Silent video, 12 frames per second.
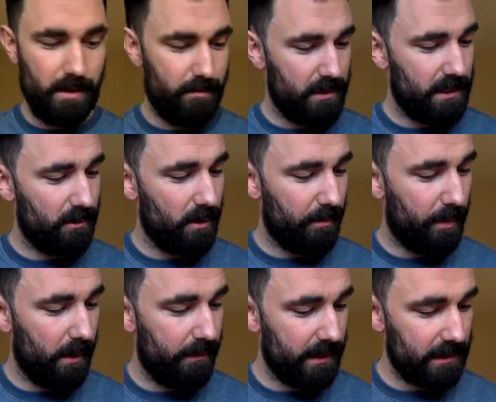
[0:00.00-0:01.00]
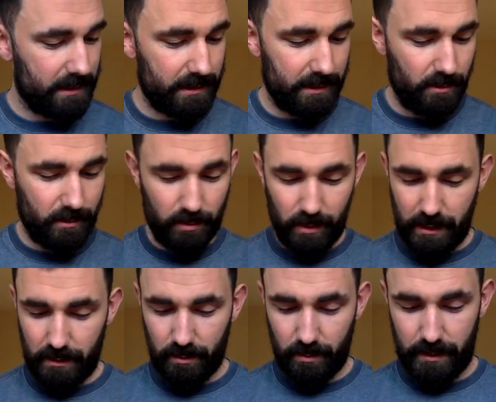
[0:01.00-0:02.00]
Still not perfect, still quite a
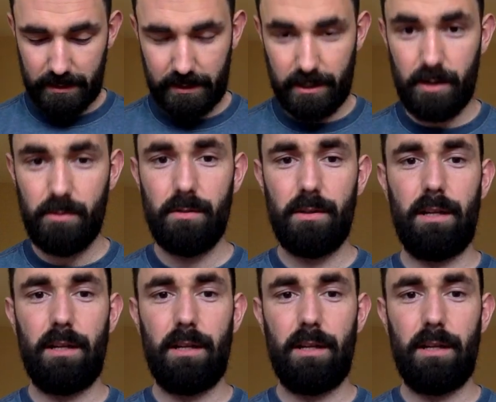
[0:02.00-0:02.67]
long way to go,